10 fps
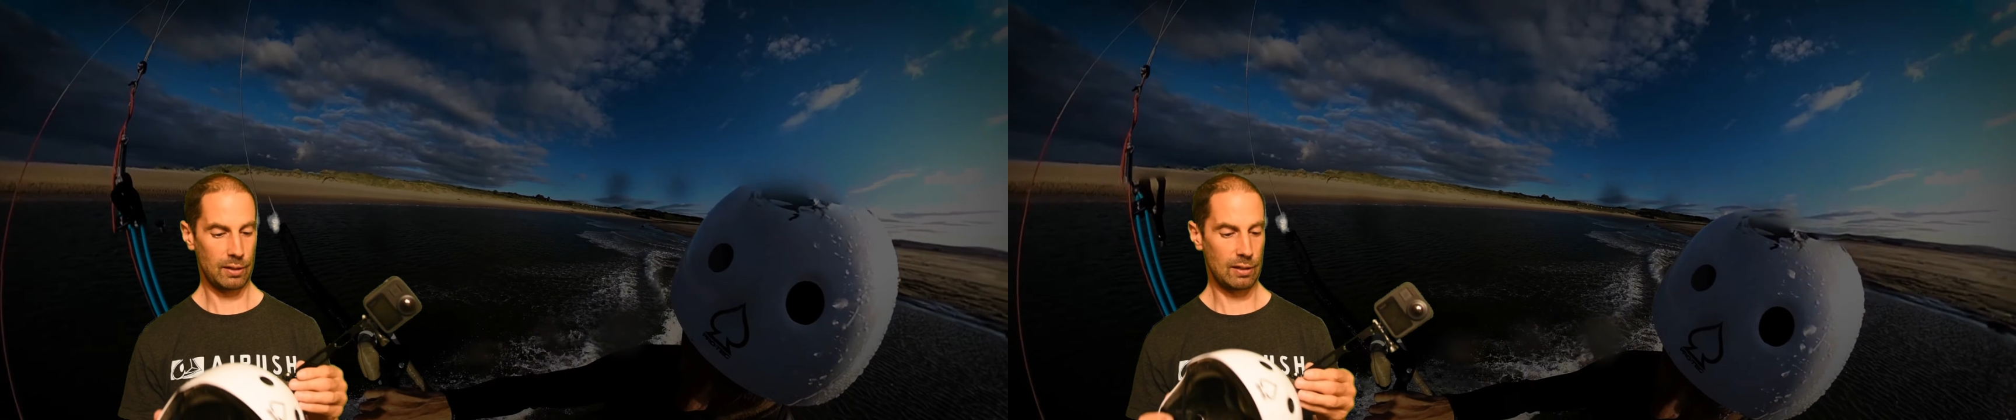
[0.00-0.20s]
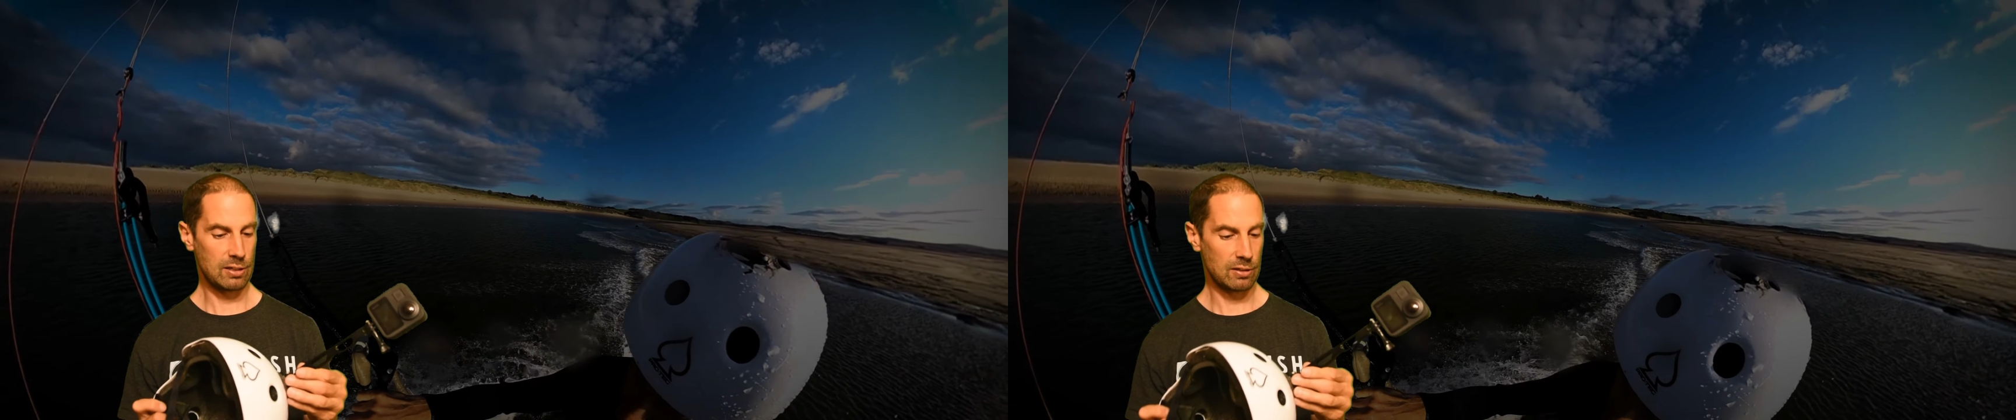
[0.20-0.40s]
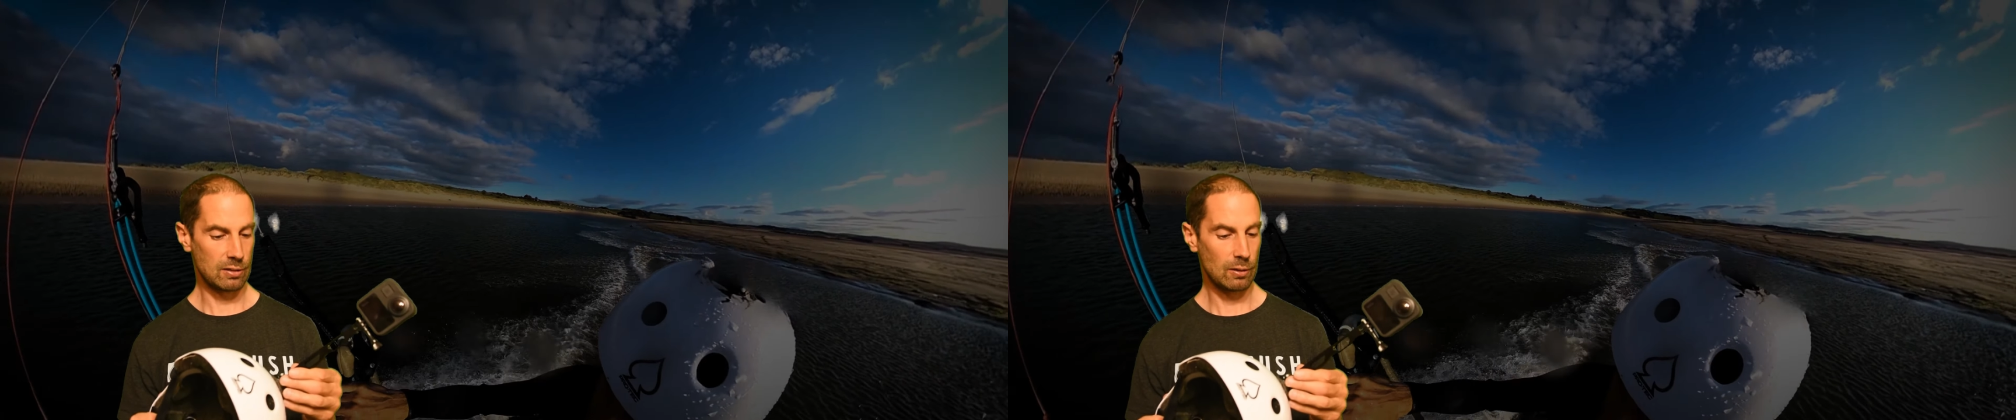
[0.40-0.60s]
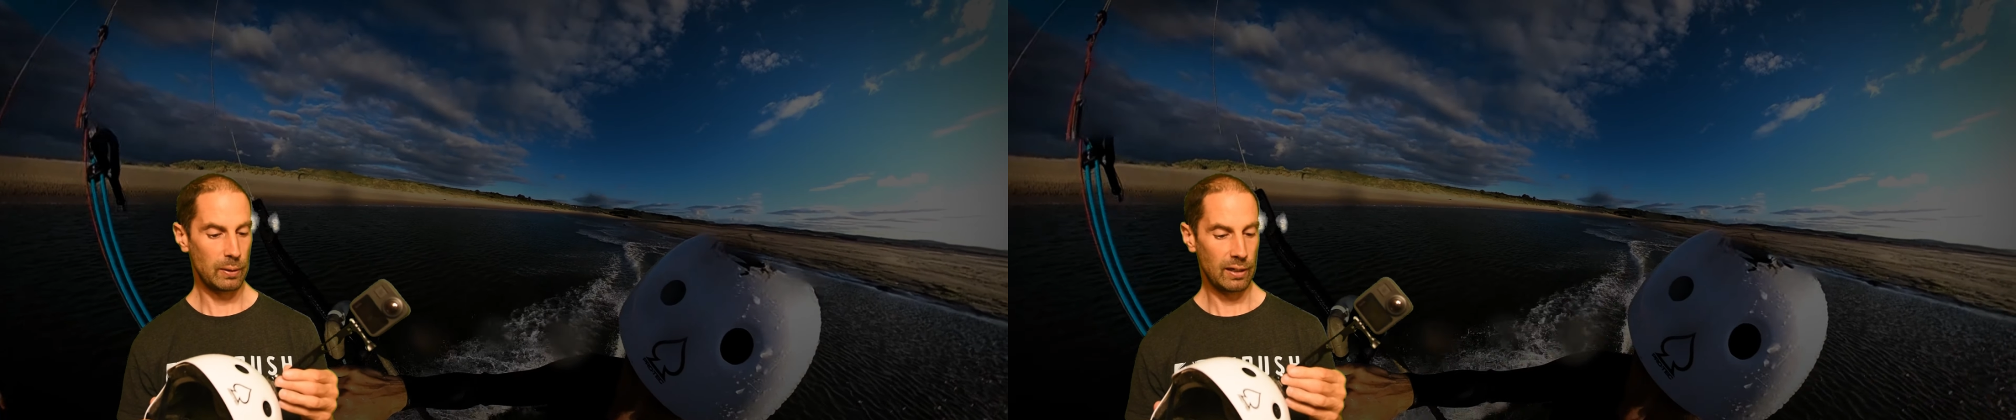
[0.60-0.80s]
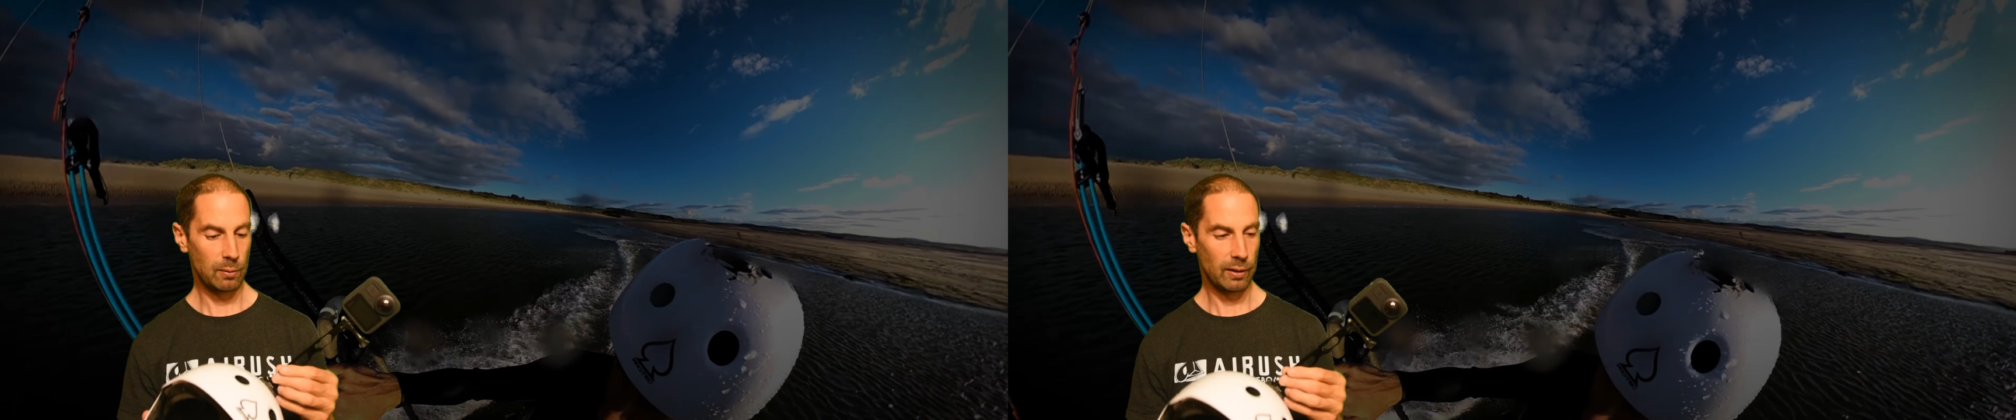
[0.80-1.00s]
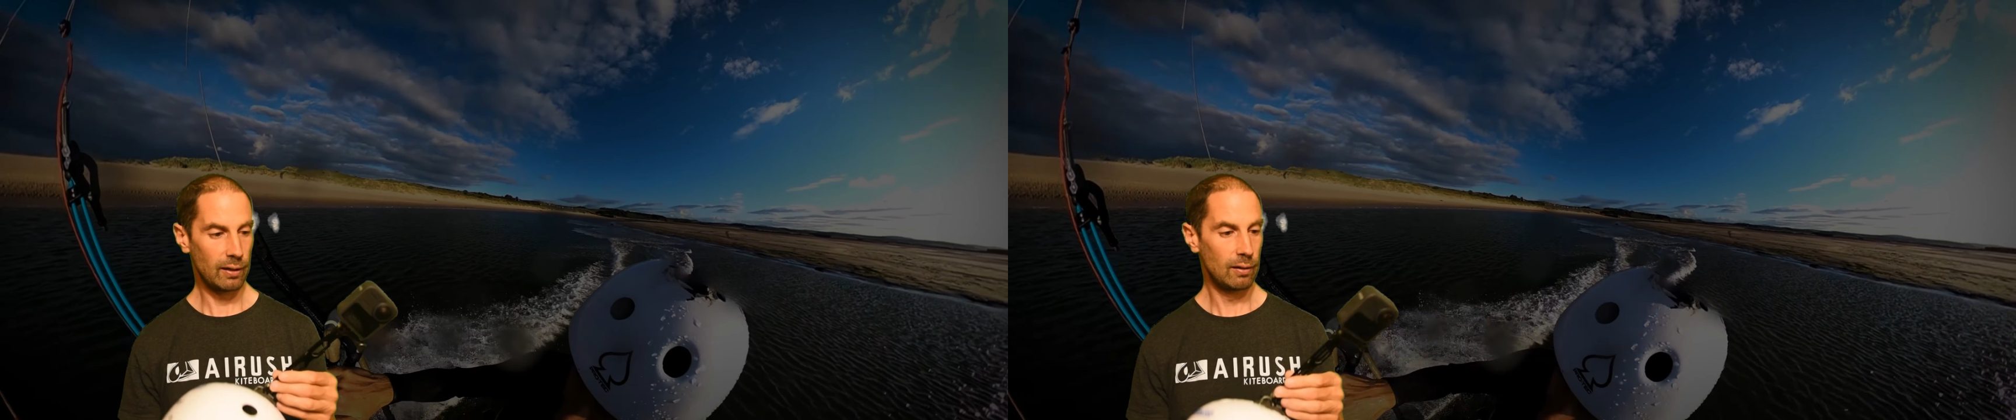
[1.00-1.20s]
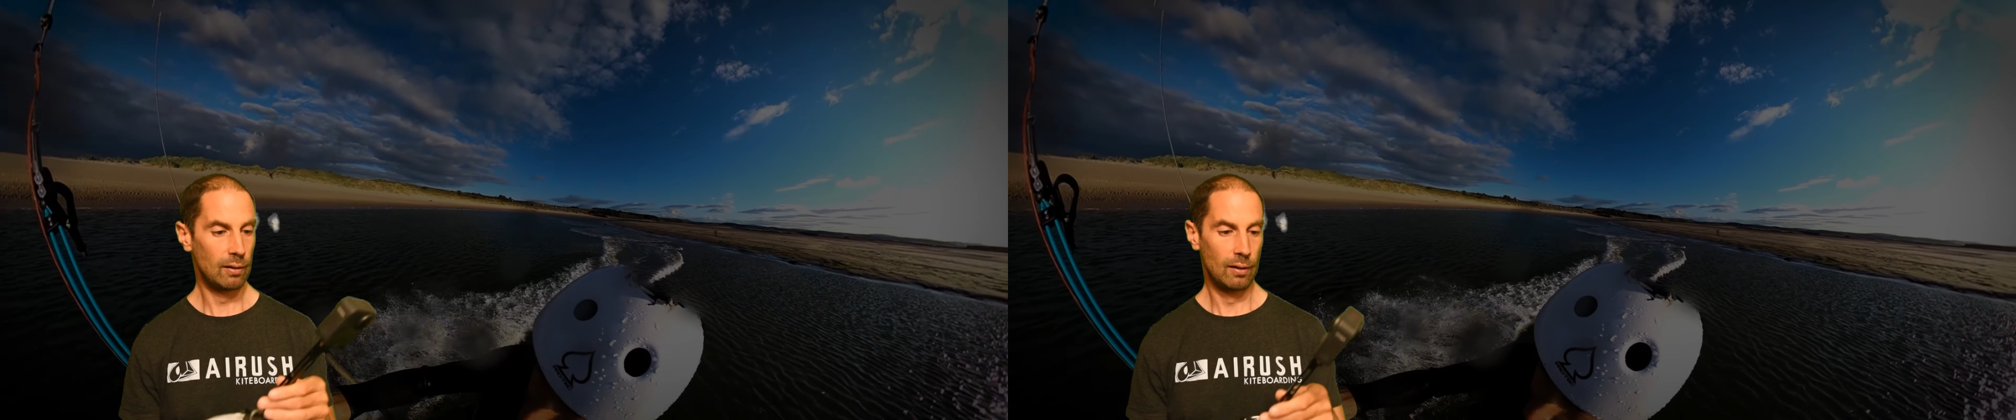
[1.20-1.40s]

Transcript: this isn't going anywhere.